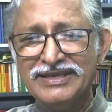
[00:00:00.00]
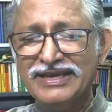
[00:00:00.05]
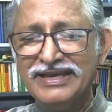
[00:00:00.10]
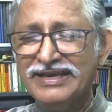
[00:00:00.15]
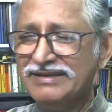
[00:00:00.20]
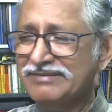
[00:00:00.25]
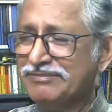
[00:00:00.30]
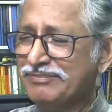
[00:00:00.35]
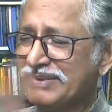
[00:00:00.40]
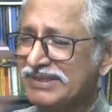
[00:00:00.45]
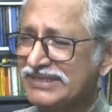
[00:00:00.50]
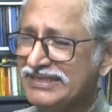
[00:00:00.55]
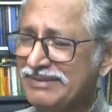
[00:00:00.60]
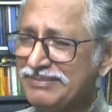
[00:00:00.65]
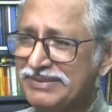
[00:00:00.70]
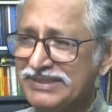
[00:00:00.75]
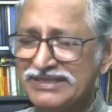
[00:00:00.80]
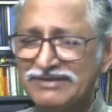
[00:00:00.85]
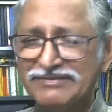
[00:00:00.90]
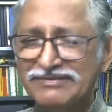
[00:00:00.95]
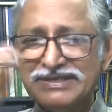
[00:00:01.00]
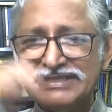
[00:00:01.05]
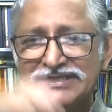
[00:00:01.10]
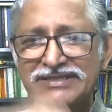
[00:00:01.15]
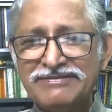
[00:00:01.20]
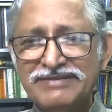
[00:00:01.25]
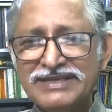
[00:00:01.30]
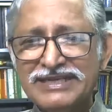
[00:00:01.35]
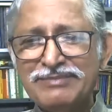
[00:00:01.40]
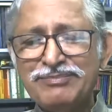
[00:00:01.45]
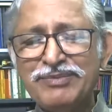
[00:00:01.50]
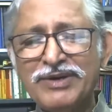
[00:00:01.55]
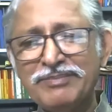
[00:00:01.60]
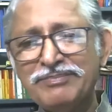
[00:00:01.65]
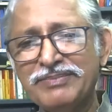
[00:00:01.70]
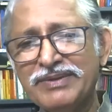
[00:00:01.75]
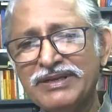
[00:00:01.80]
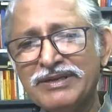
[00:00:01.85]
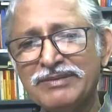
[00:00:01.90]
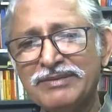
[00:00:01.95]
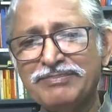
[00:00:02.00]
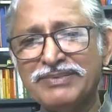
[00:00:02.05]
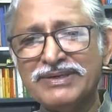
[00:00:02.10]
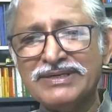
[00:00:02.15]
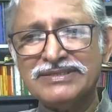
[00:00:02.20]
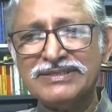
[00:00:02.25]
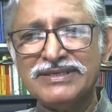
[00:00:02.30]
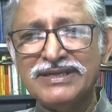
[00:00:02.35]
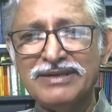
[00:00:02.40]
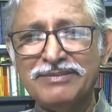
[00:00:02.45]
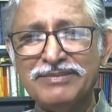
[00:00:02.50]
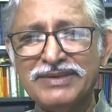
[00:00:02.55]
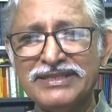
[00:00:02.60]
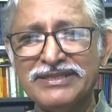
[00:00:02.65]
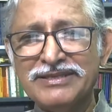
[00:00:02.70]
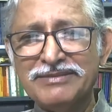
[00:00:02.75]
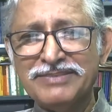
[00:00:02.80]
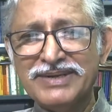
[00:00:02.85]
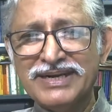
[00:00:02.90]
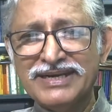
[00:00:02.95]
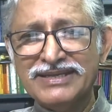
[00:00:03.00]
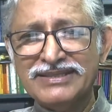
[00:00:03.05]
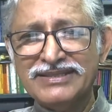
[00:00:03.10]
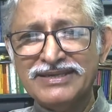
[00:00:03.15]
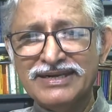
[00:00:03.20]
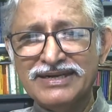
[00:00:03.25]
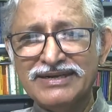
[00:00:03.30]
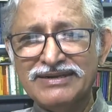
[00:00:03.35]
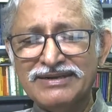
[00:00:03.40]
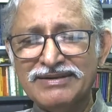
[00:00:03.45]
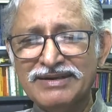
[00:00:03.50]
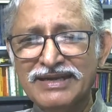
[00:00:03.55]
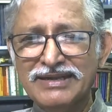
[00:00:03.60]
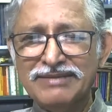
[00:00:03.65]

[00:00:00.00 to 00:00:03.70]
And Prajapati was a very popular person among the brethren,